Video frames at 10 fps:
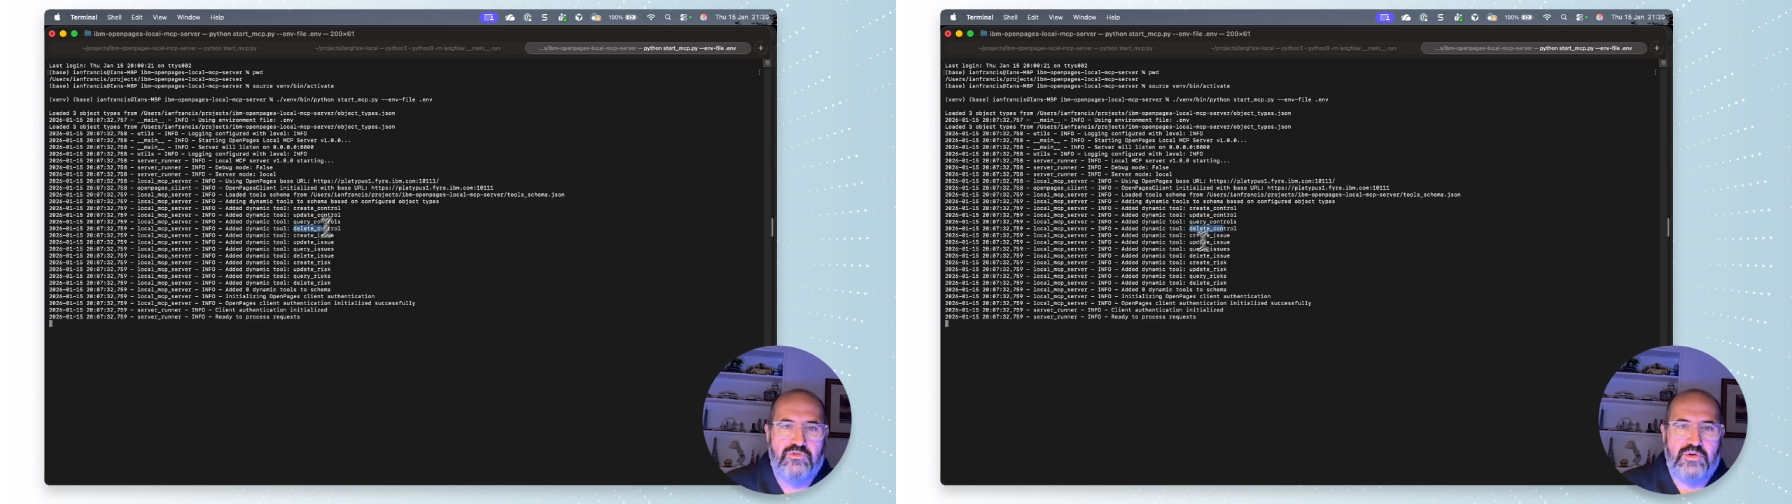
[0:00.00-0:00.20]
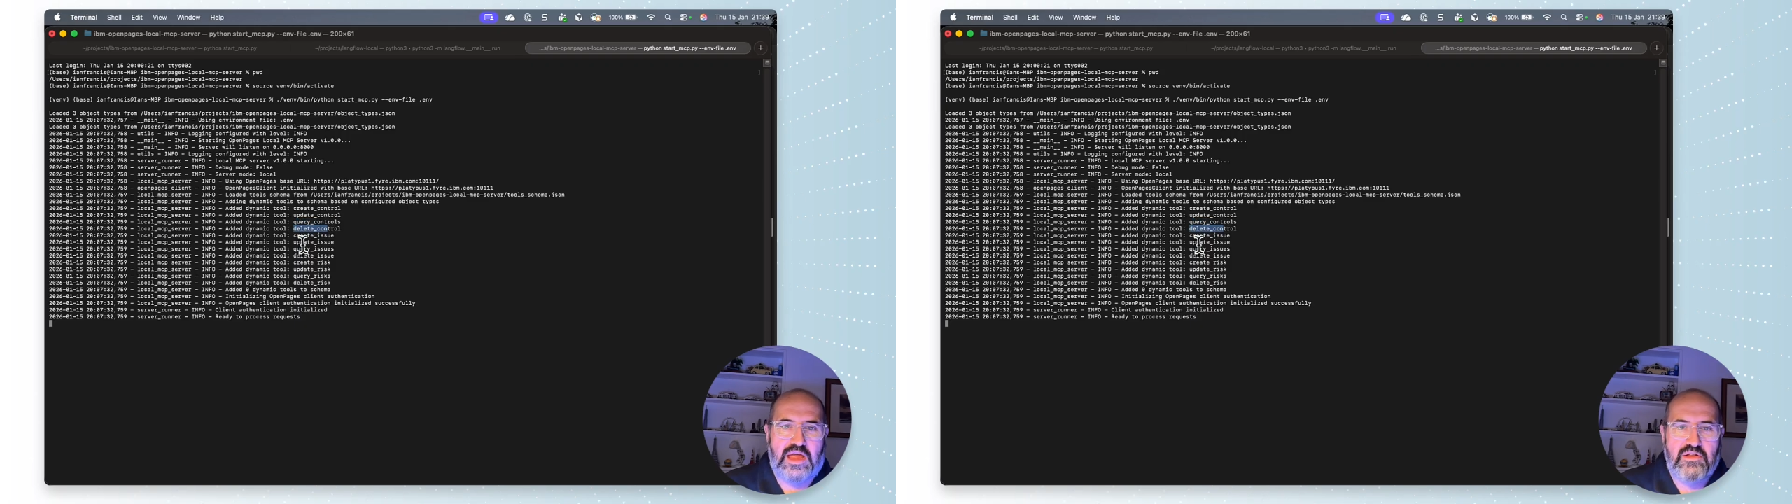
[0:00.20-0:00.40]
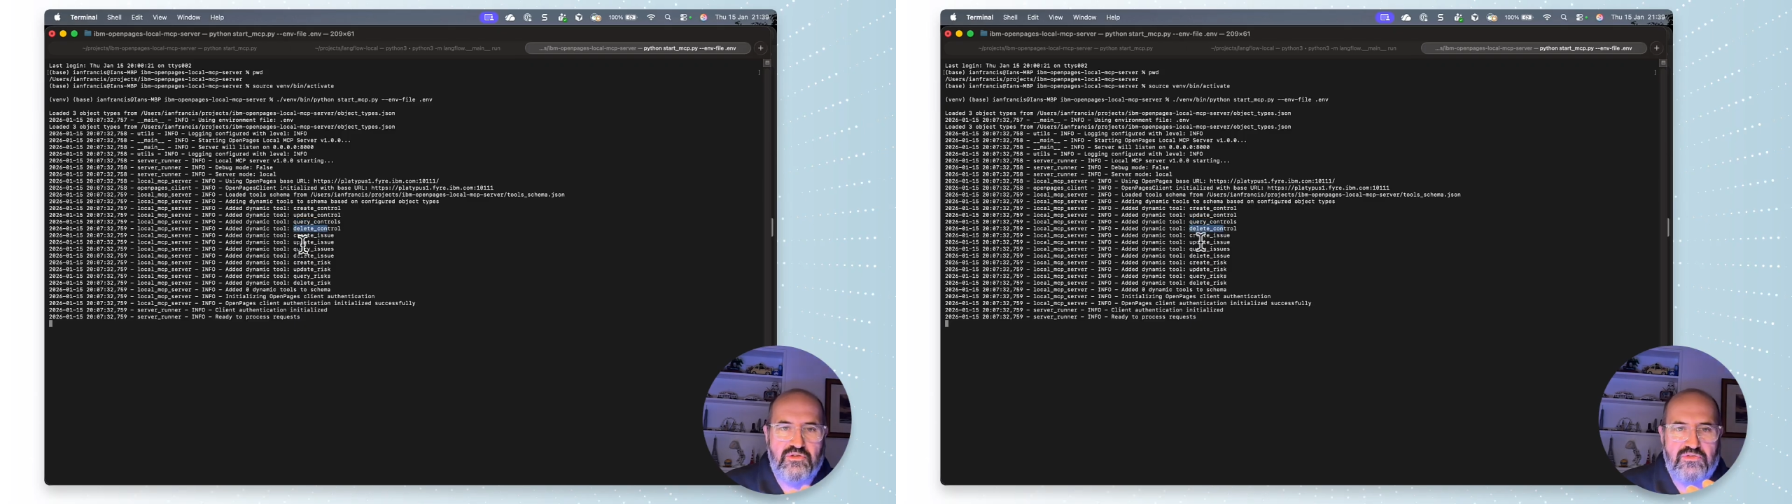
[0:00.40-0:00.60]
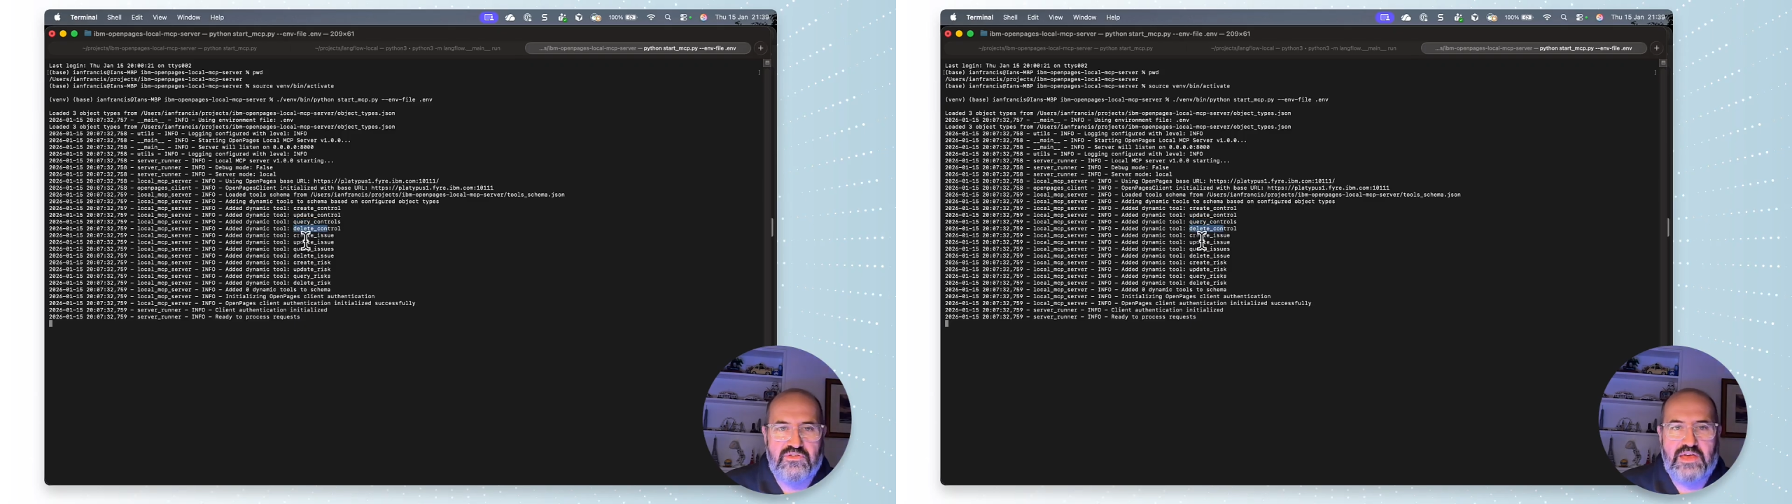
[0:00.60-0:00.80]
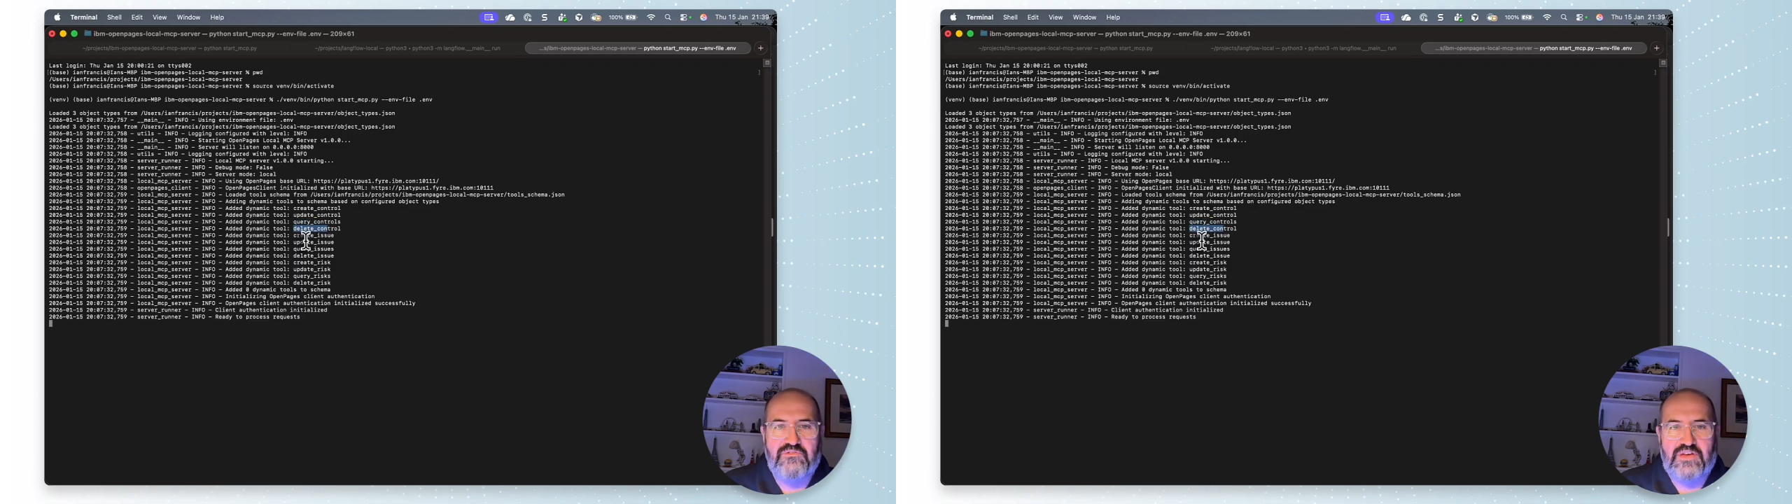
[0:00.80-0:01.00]
So again, it does
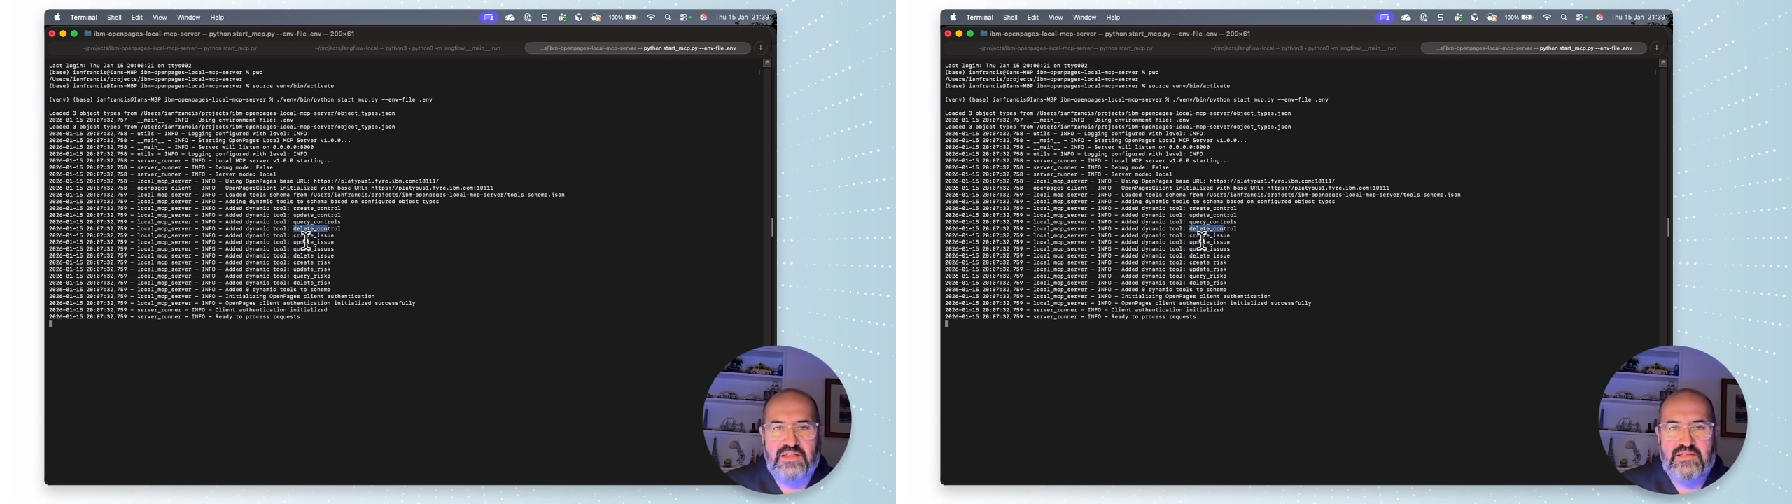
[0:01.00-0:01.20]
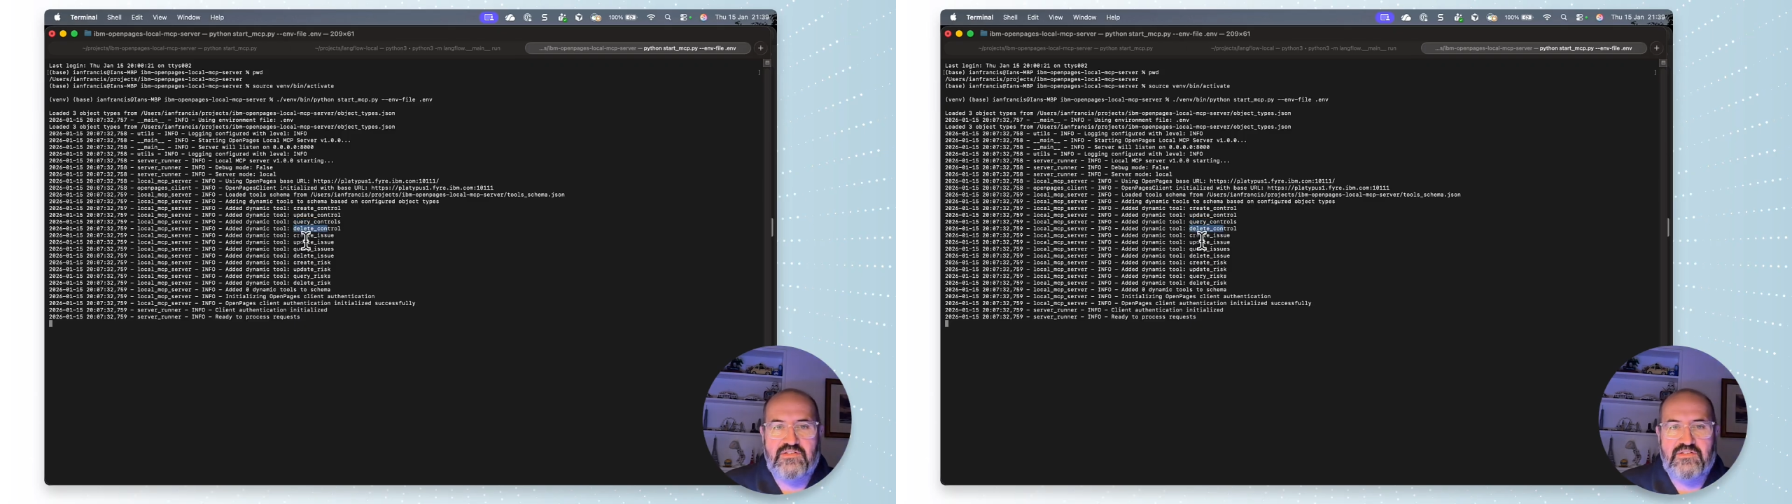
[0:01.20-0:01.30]
the